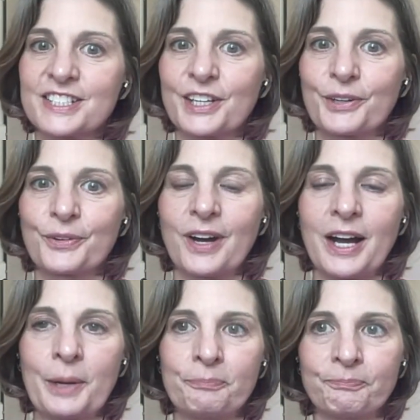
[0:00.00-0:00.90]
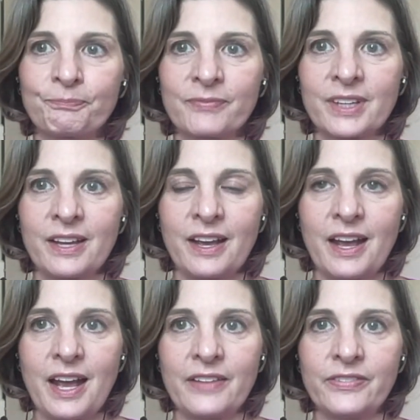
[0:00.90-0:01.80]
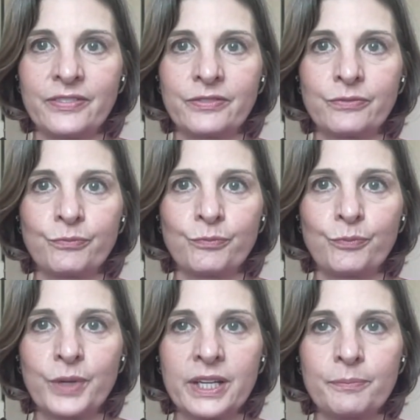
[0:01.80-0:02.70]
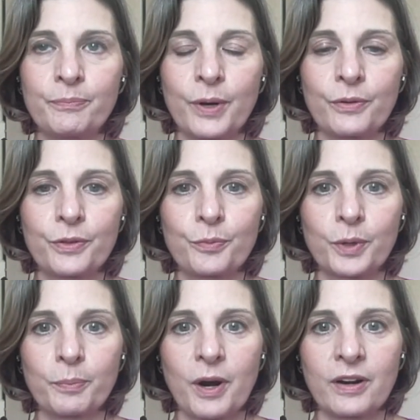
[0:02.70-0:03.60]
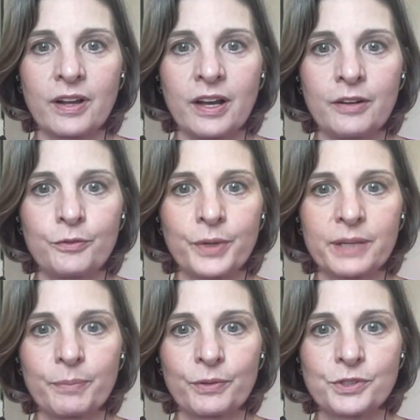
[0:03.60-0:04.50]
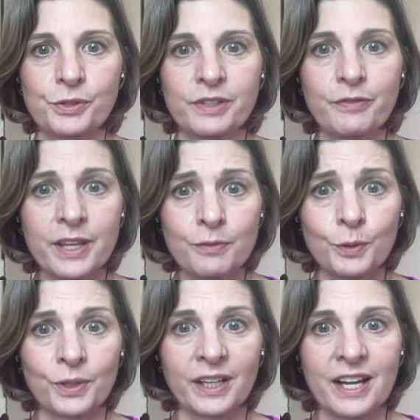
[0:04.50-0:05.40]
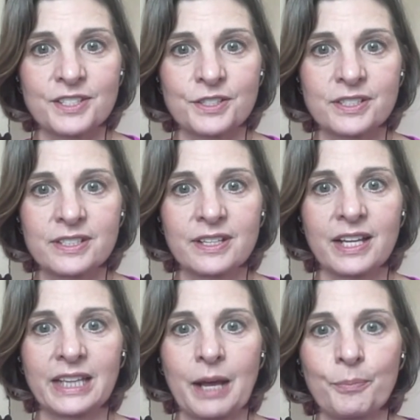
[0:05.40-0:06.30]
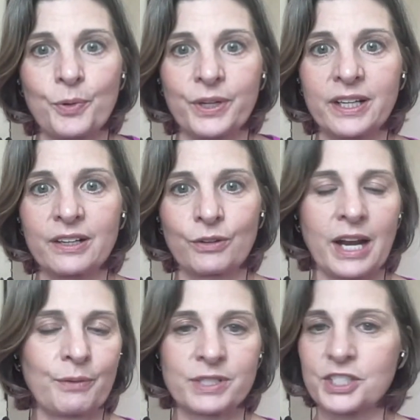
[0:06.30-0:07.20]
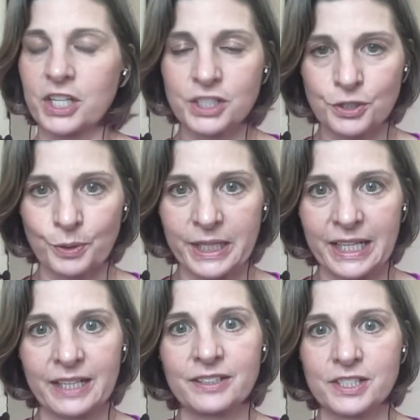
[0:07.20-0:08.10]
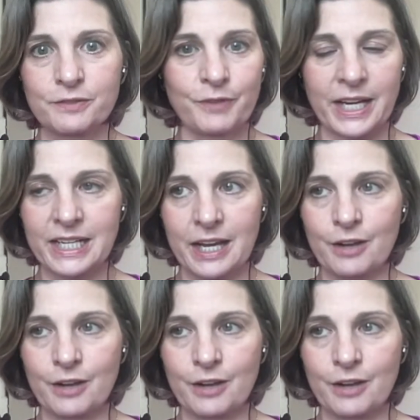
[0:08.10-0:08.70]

So, and we had both joined Faithful Organizers at that point, or I was just joining, just finding